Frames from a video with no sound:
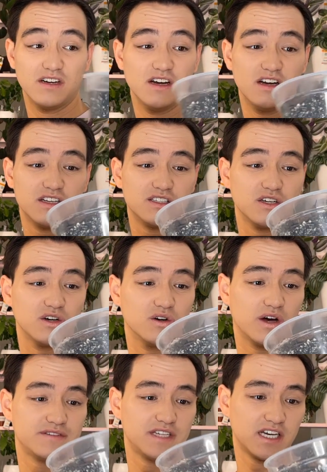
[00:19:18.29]
So
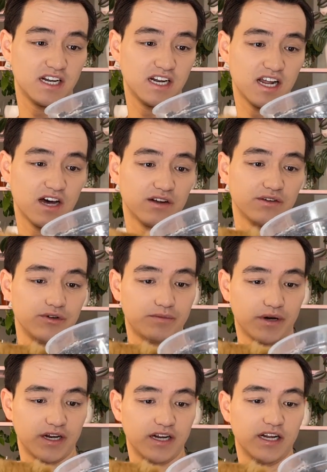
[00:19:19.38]
I've taken it out, I've
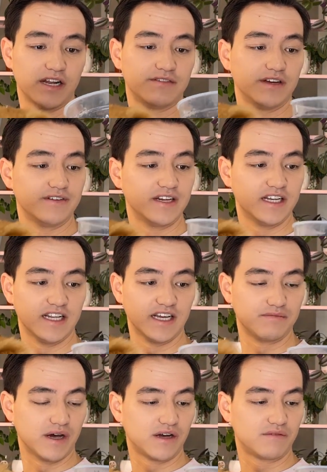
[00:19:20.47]
repotted it, I've given it like
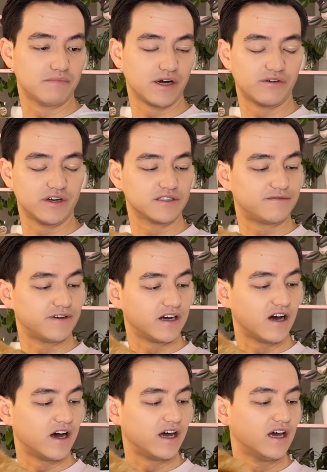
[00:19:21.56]
mycorrhizal
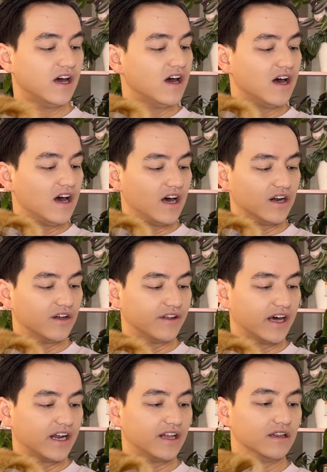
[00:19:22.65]
fungi and all that,
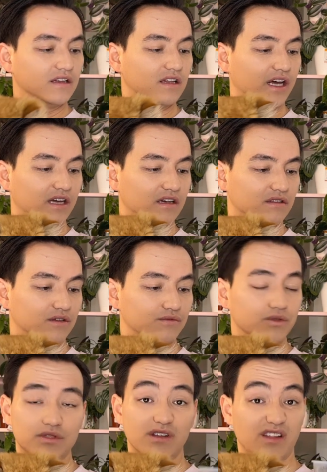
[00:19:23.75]
and like the
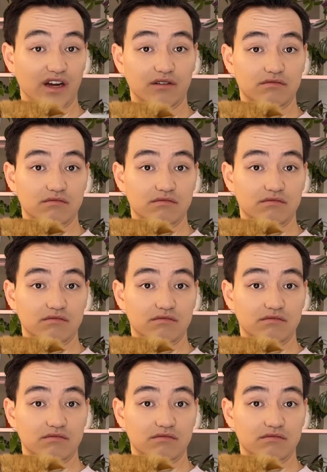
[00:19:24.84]
roots are there.